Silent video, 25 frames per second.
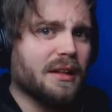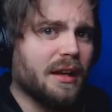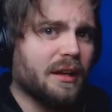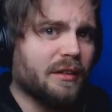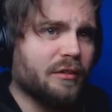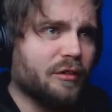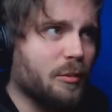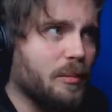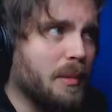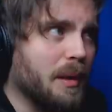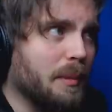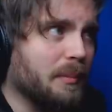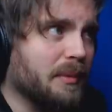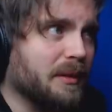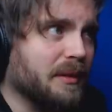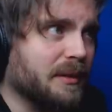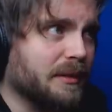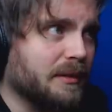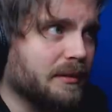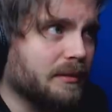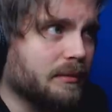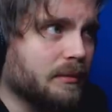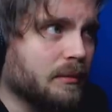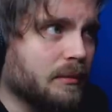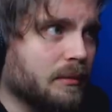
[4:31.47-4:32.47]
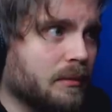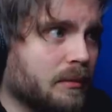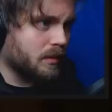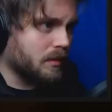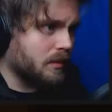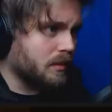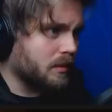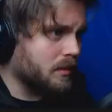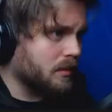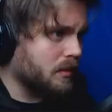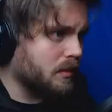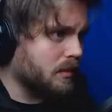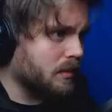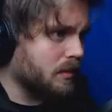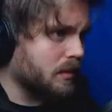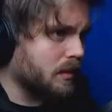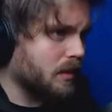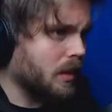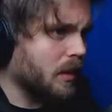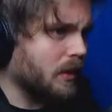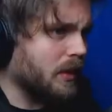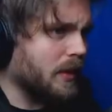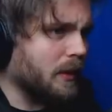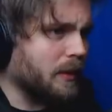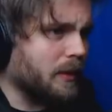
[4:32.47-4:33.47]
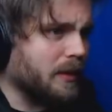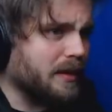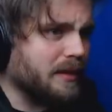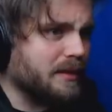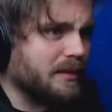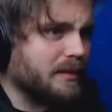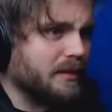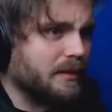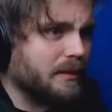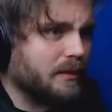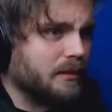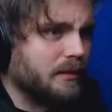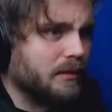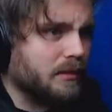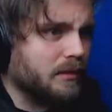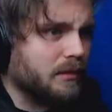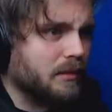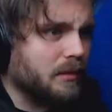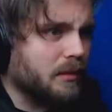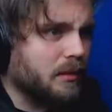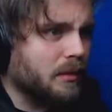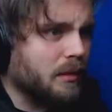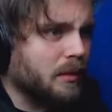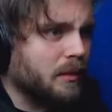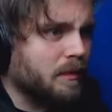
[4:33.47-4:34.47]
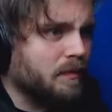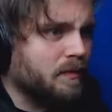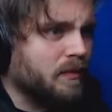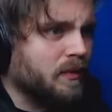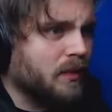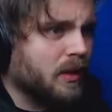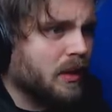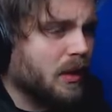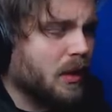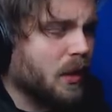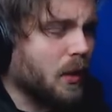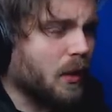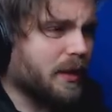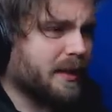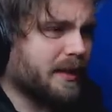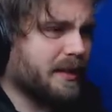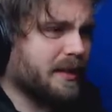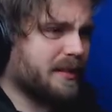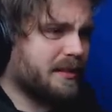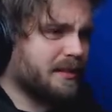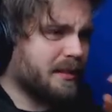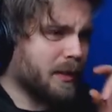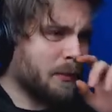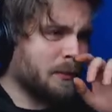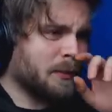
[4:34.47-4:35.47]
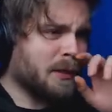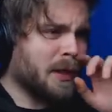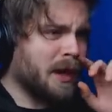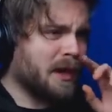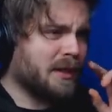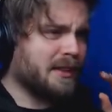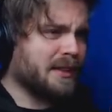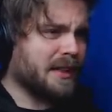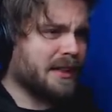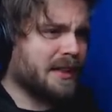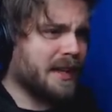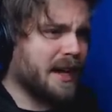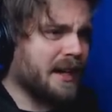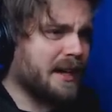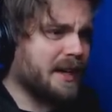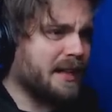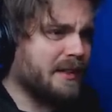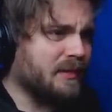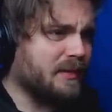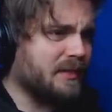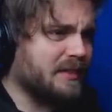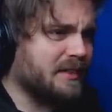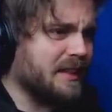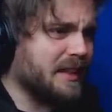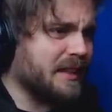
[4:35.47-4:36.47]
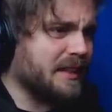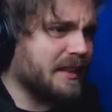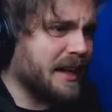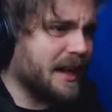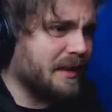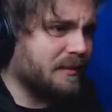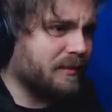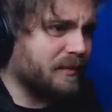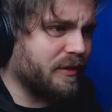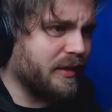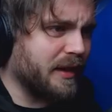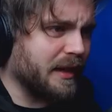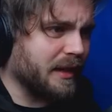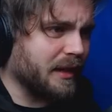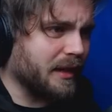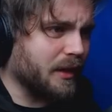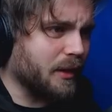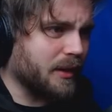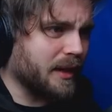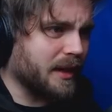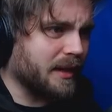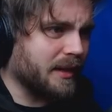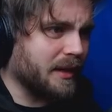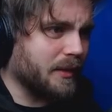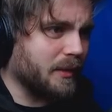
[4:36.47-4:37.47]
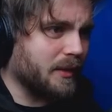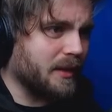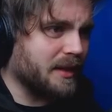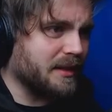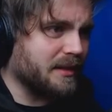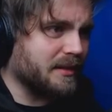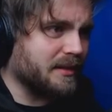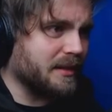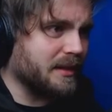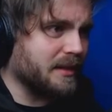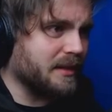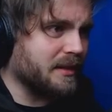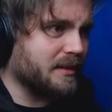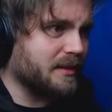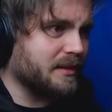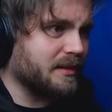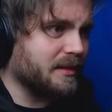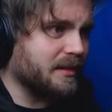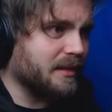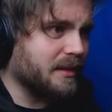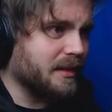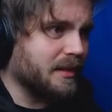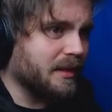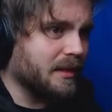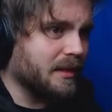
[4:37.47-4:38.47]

I remembered it. Oh, there it is. God, it is so dark I can't even see a damn thing. Okay, there it is. This.